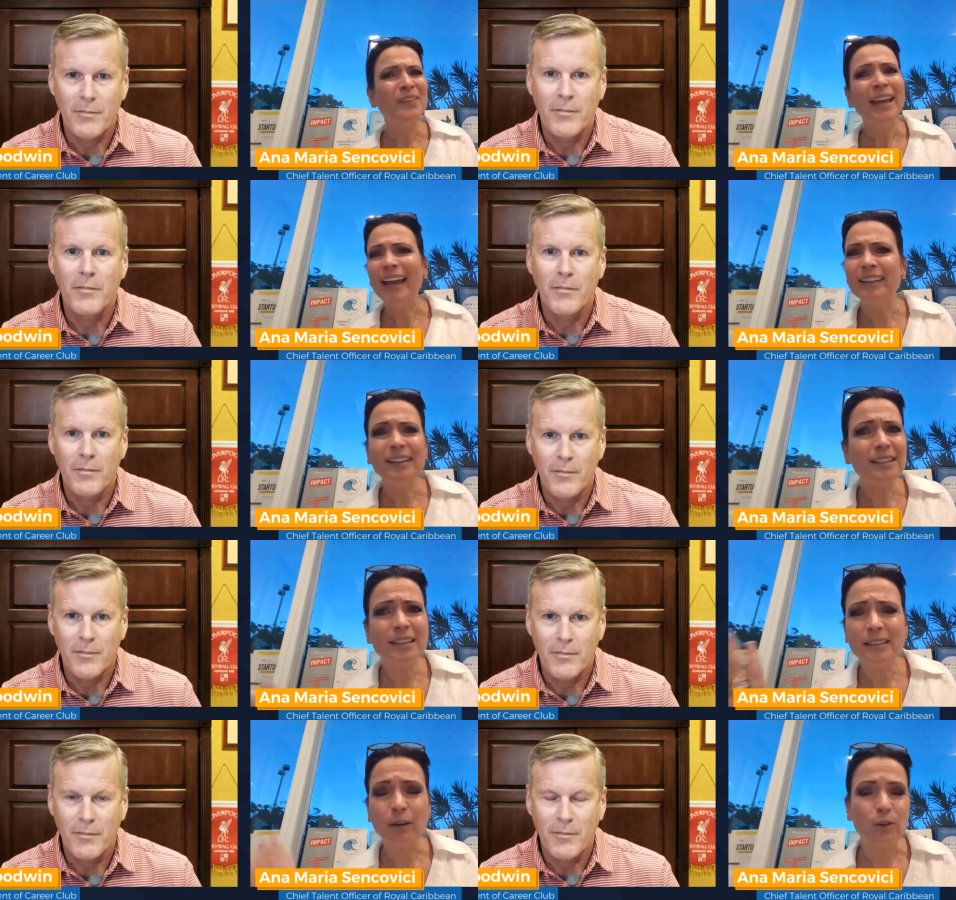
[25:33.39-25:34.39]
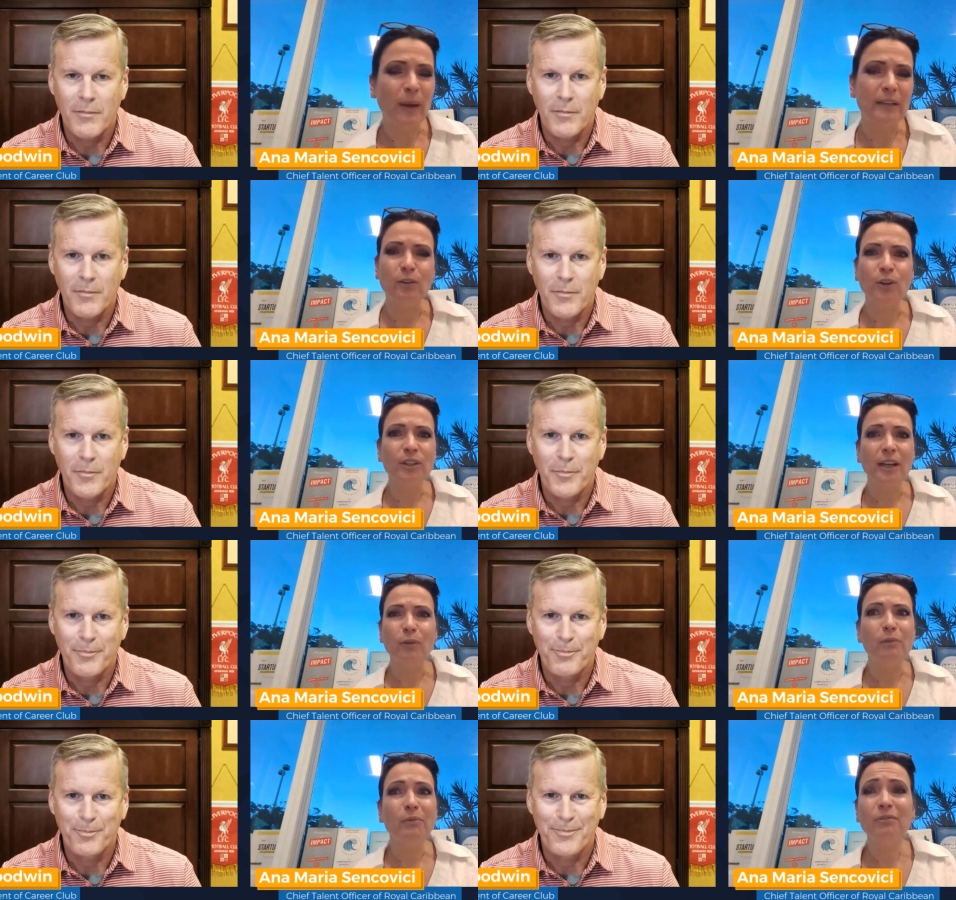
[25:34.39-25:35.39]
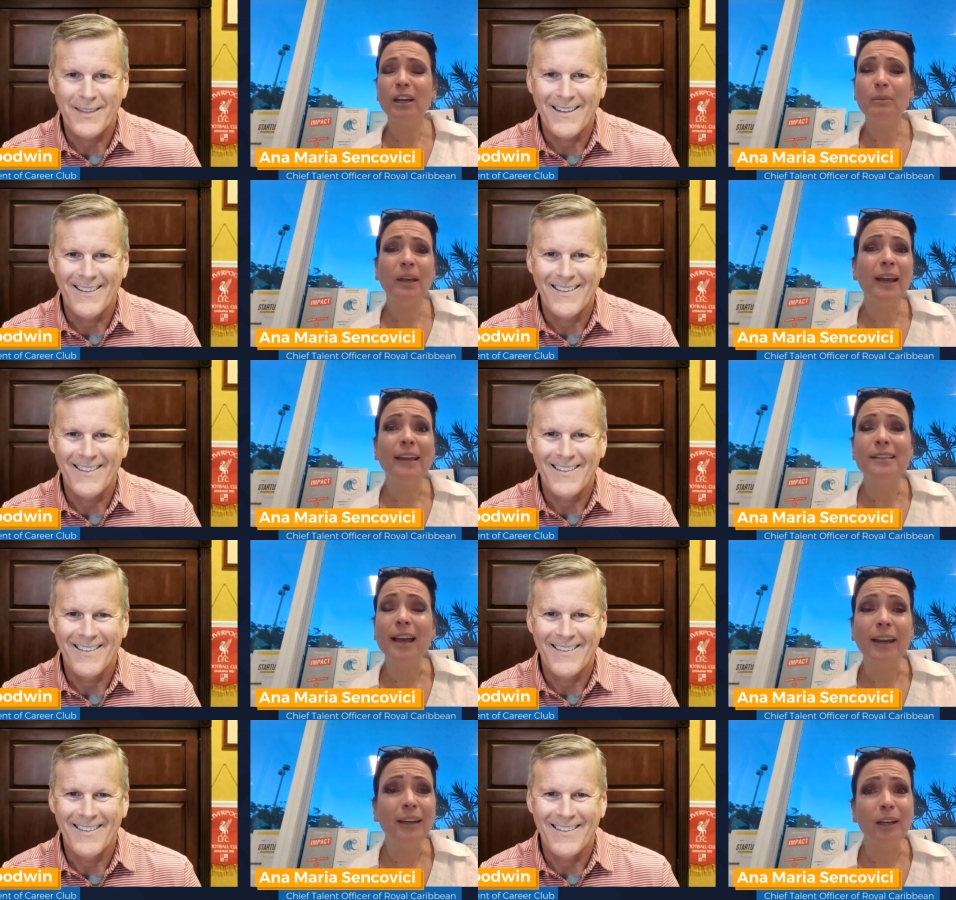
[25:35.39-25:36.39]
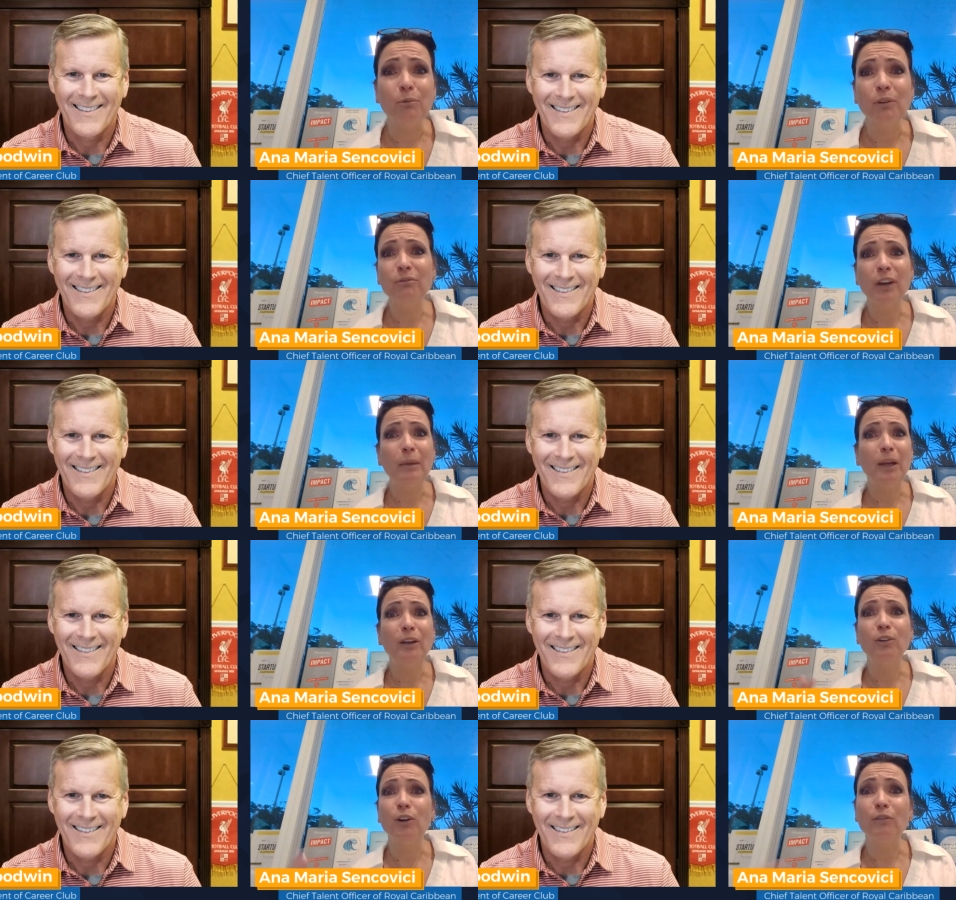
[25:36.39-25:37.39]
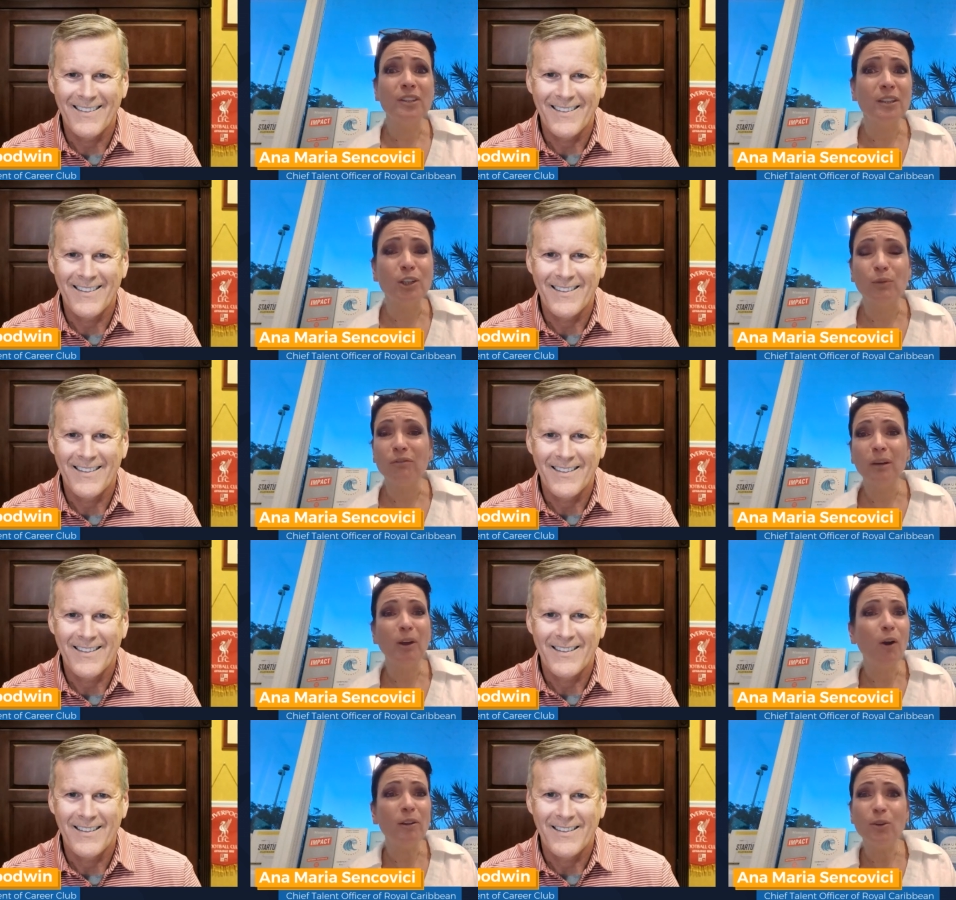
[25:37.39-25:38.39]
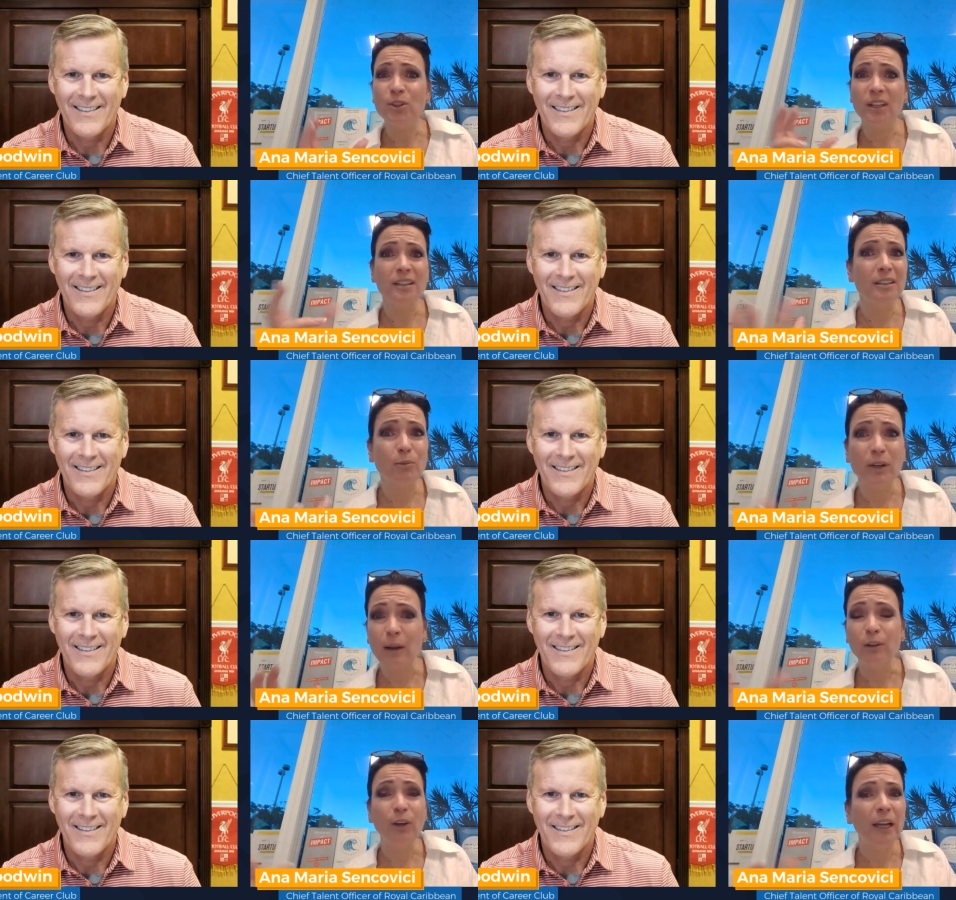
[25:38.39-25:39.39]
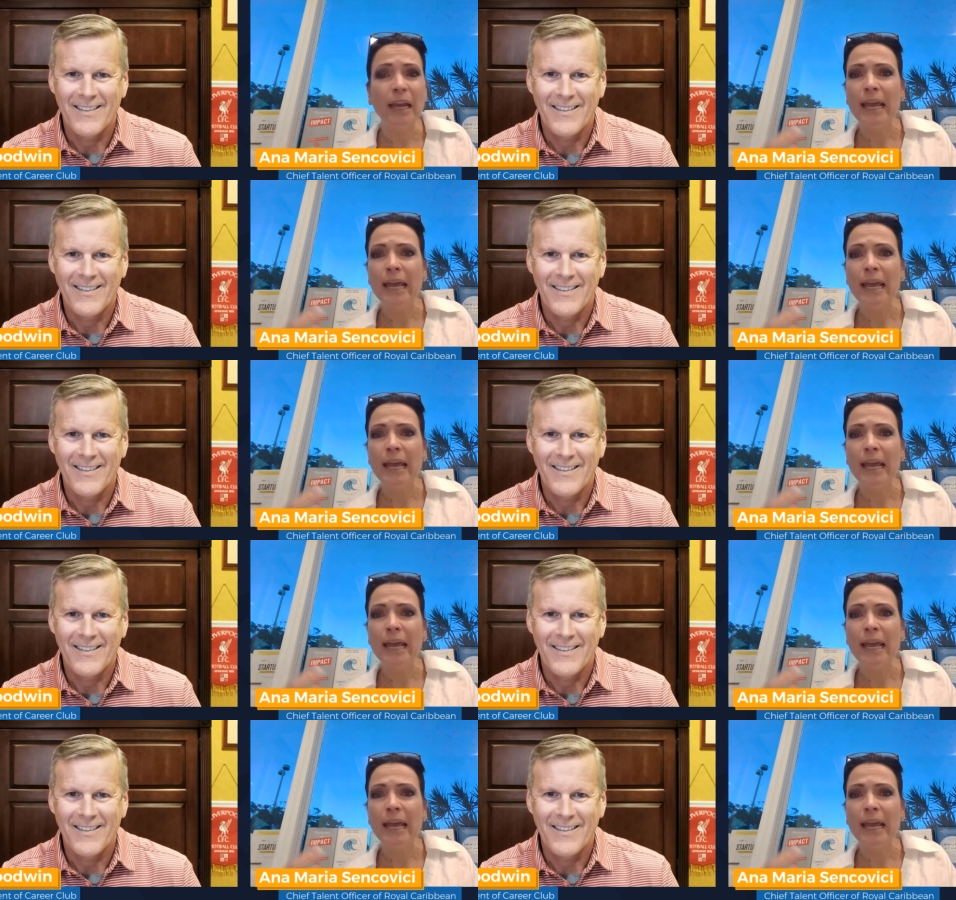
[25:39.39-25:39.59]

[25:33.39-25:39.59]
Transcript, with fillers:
Speaker 1: And this is goes back to neuroscience, right? Reframing anxiety, reframing nervousness, reframing all those things as we're now learning